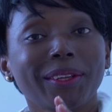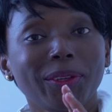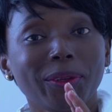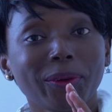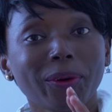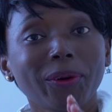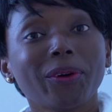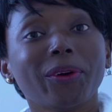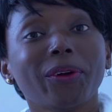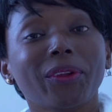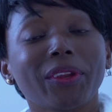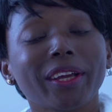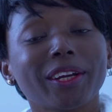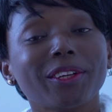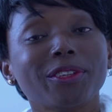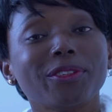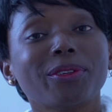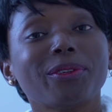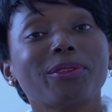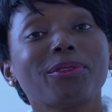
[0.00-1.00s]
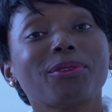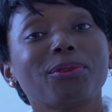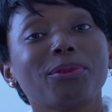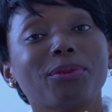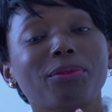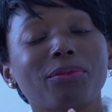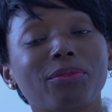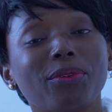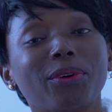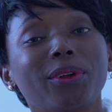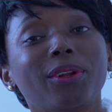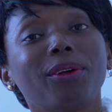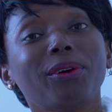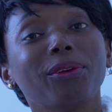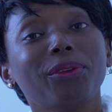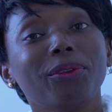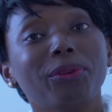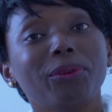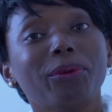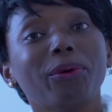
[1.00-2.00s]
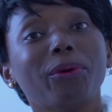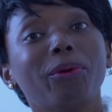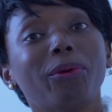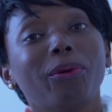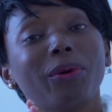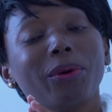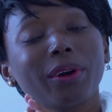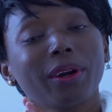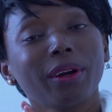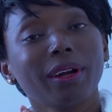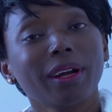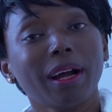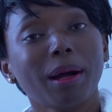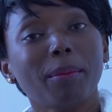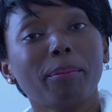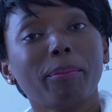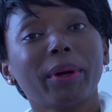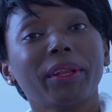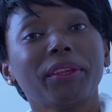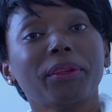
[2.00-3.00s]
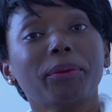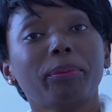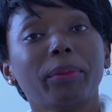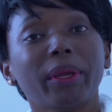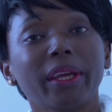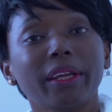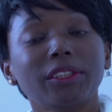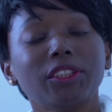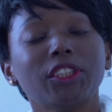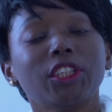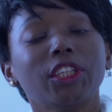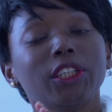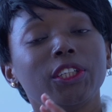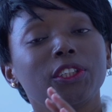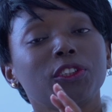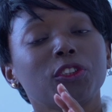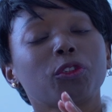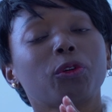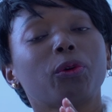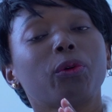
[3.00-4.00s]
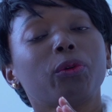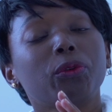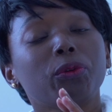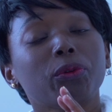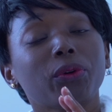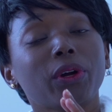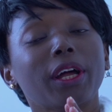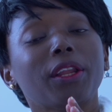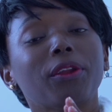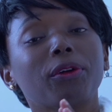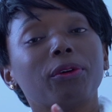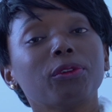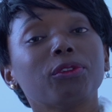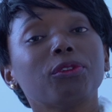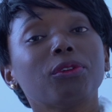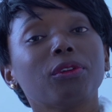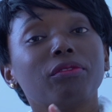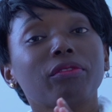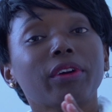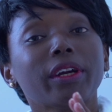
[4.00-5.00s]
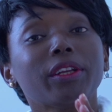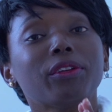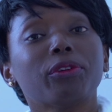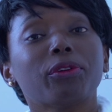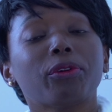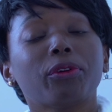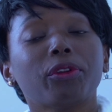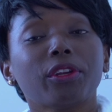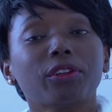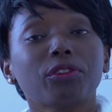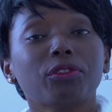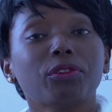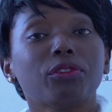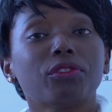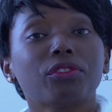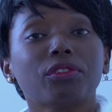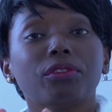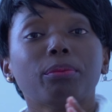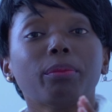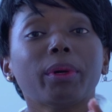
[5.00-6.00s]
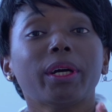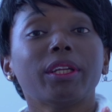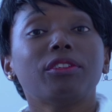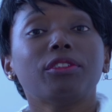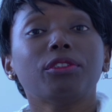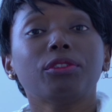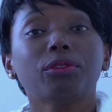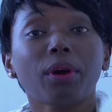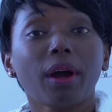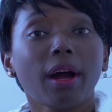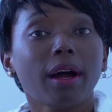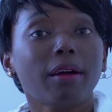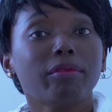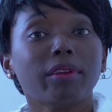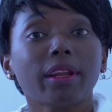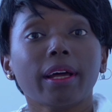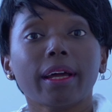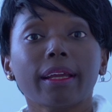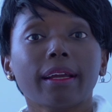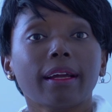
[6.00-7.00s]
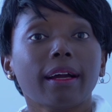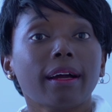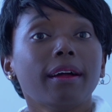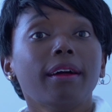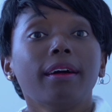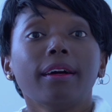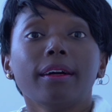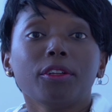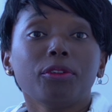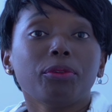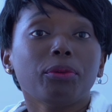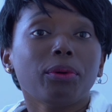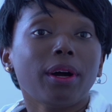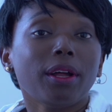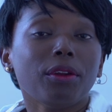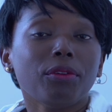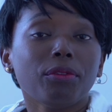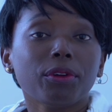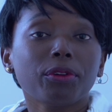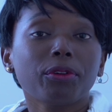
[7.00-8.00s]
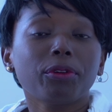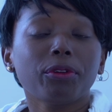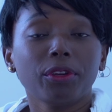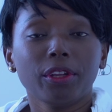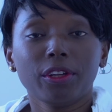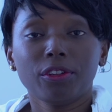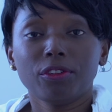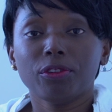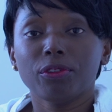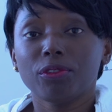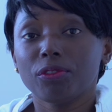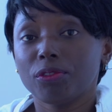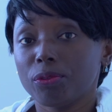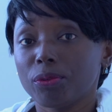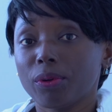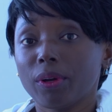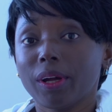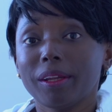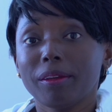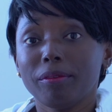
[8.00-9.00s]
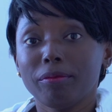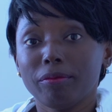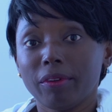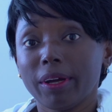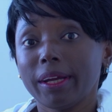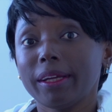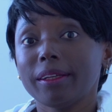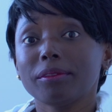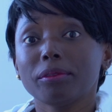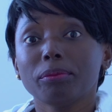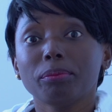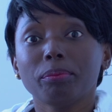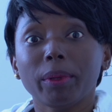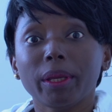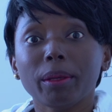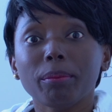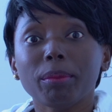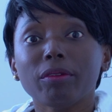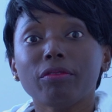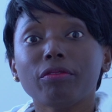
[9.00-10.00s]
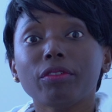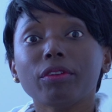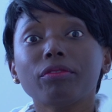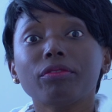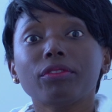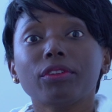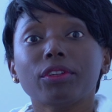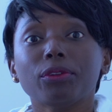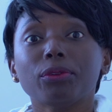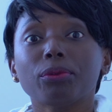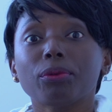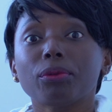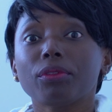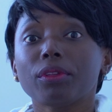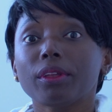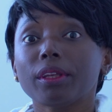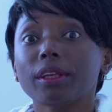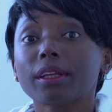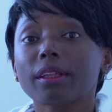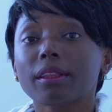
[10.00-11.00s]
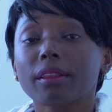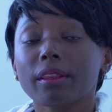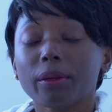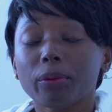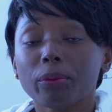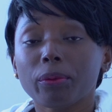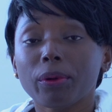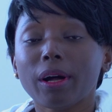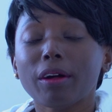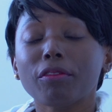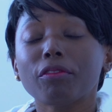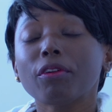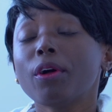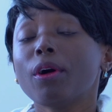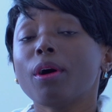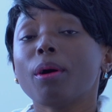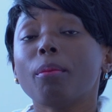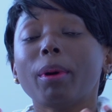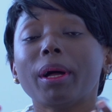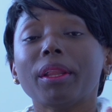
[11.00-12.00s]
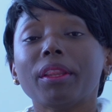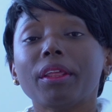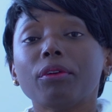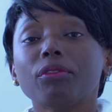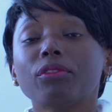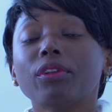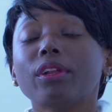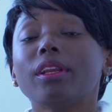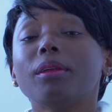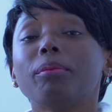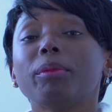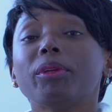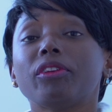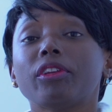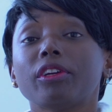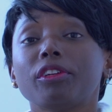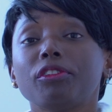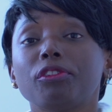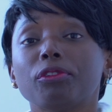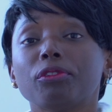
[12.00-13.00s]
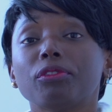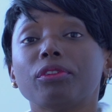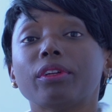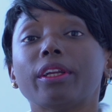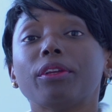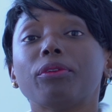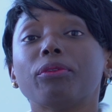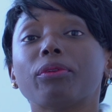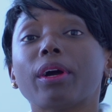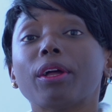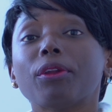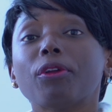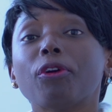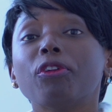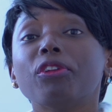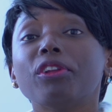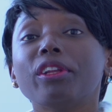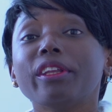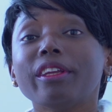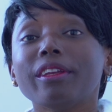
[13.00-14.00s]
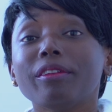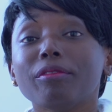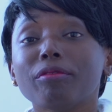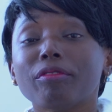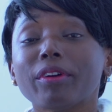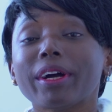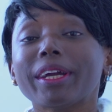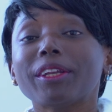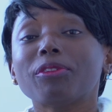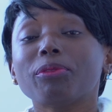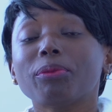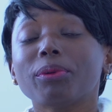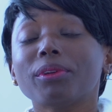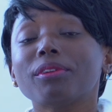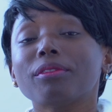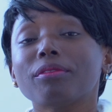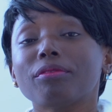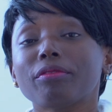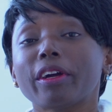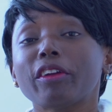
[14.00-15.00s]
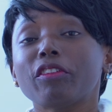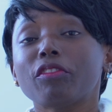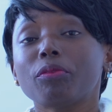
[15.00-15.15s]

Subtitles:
your connections to follow your company page. So you can also invite your connections. Imagine you have like 200 connections. You can invite maybe 50 you think they will have, but there's a limitation to that. You can only invite 25